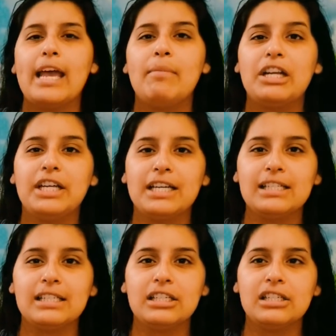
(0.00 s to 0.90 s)
and my
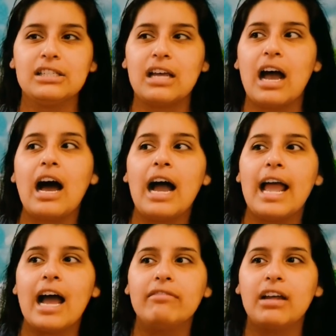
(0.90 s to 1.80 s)
Jaden stitches, I
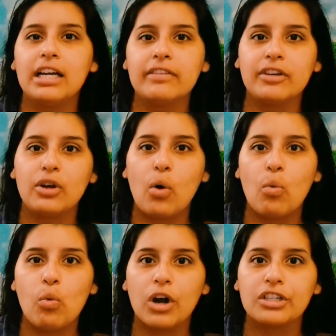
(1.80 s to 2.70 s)
have not even
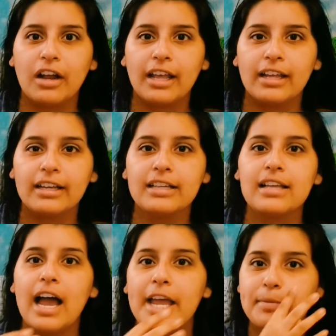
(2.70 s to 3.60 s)
worked on it
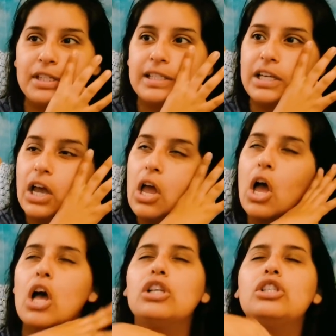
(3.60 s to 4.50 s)
because I am just
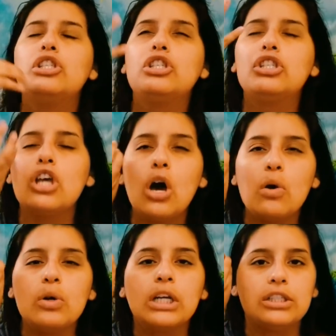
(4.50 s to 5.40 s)

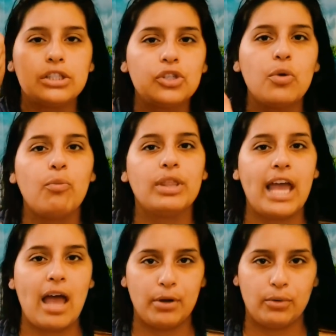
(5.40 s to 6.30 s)
so consumed with
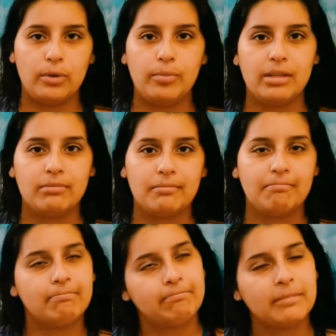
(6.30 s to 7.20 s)
amigurumi.
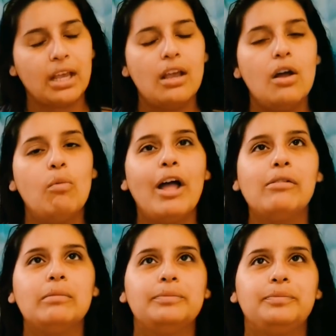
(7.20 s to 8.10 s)

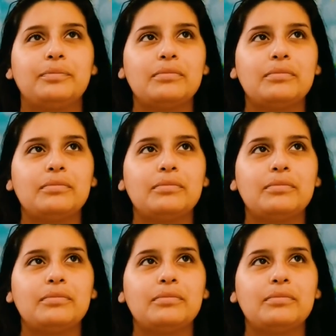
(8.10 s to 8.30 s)
Well,